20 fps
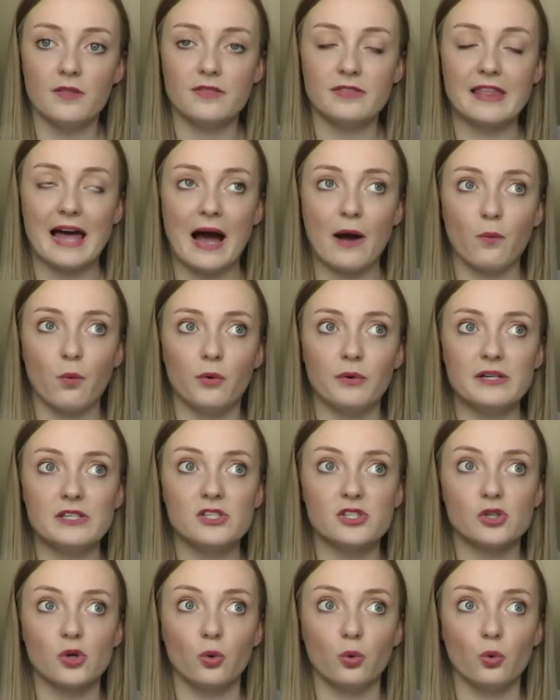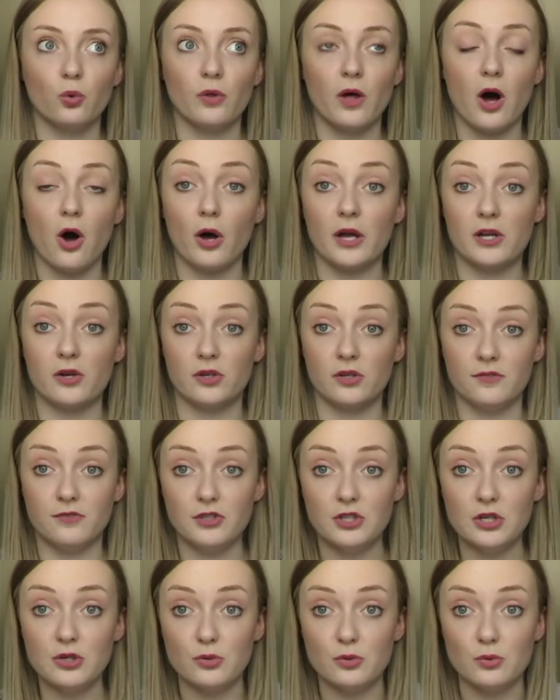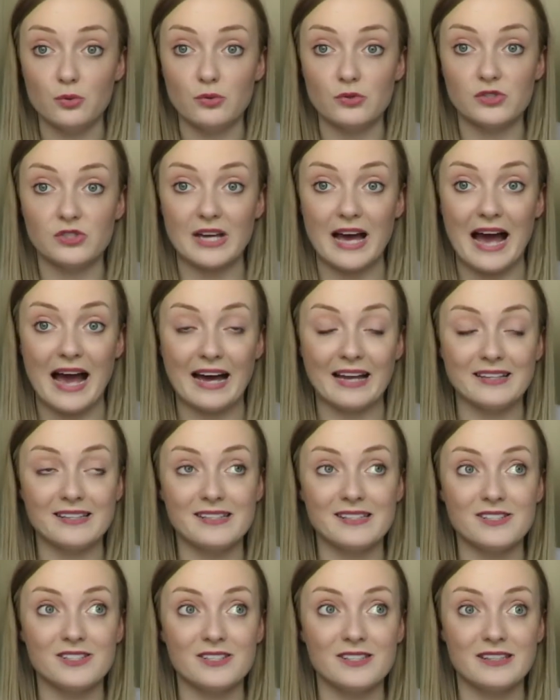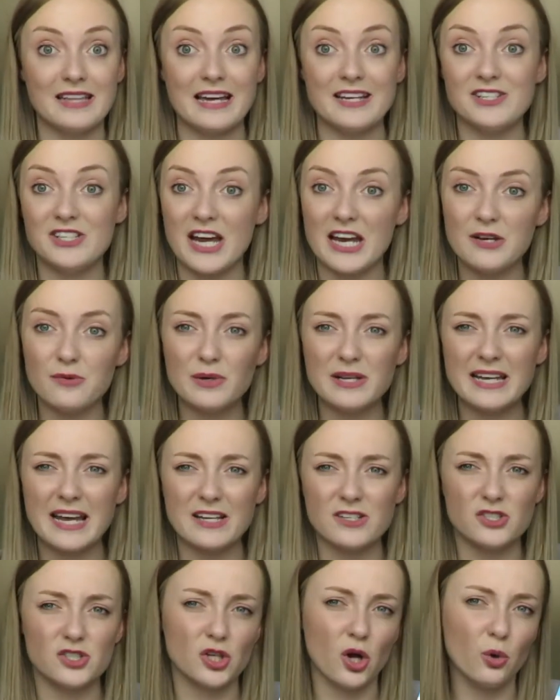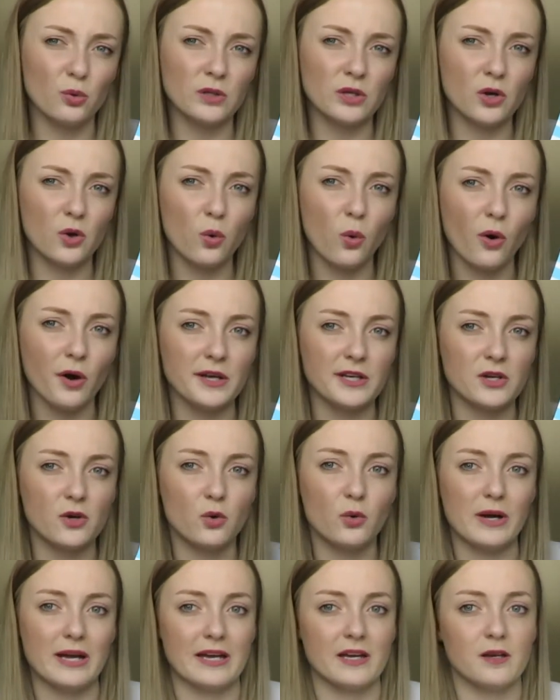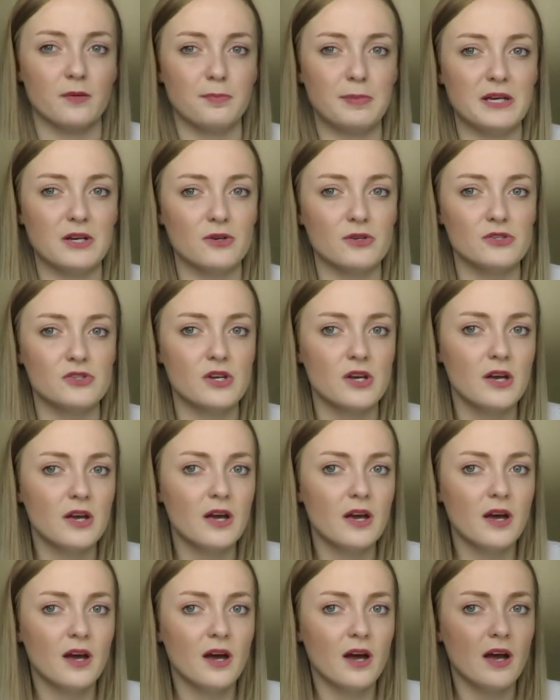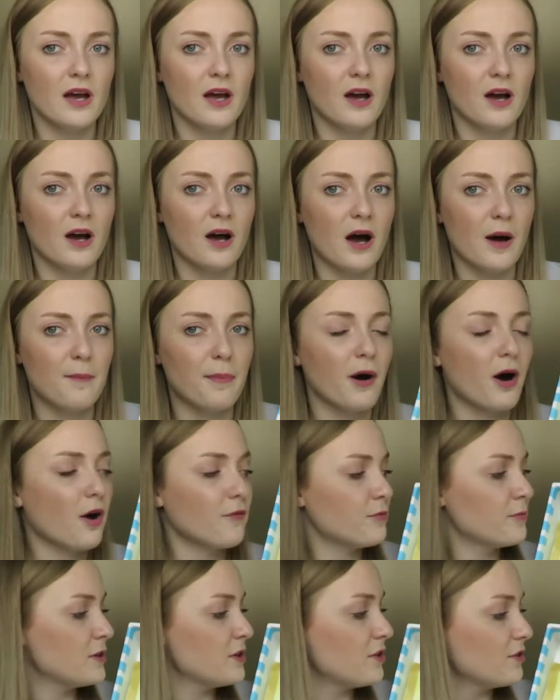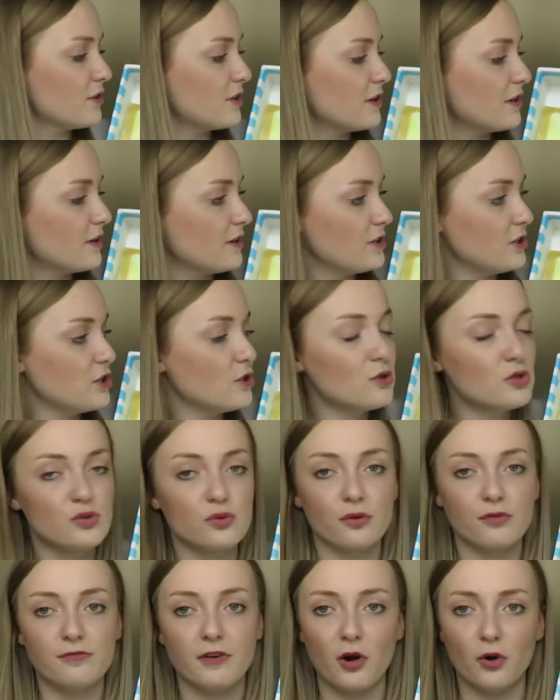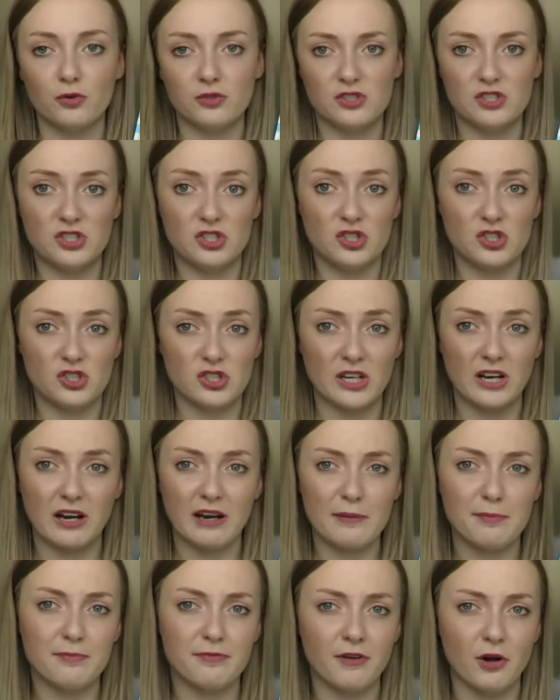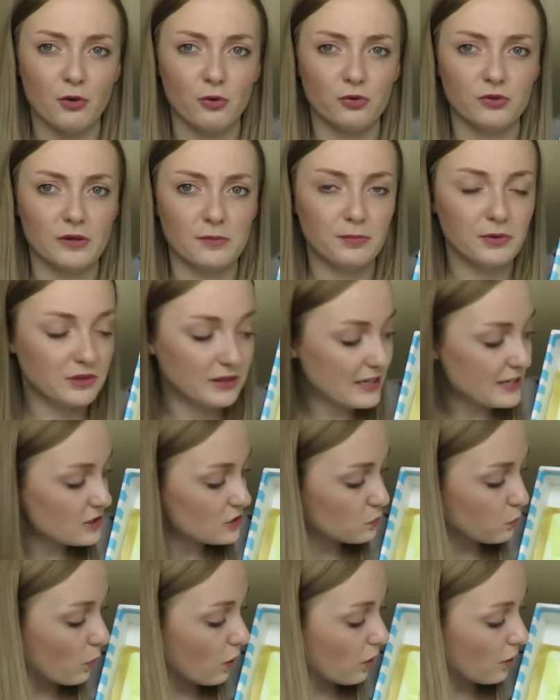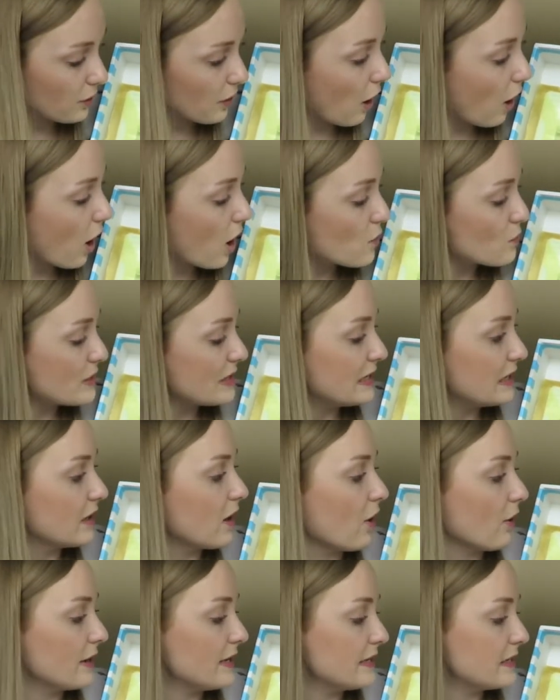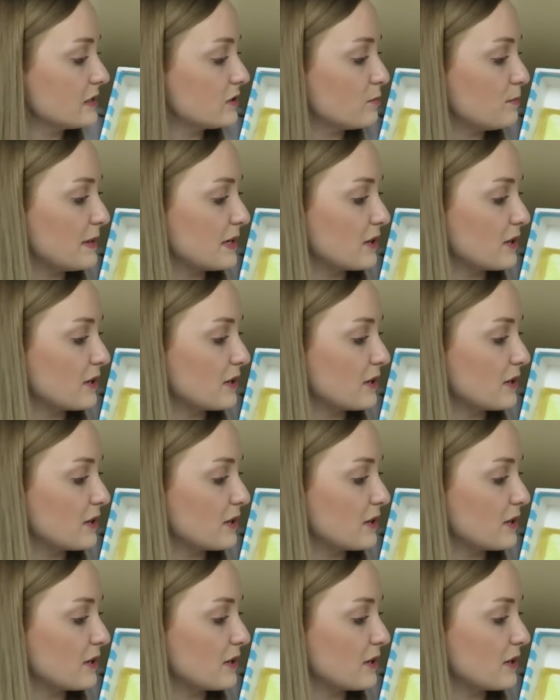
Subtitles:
that were in school that I could have used, and they generally get stolen quite quick because apart from the usual folders, it's just a clip folder. But this one I really liked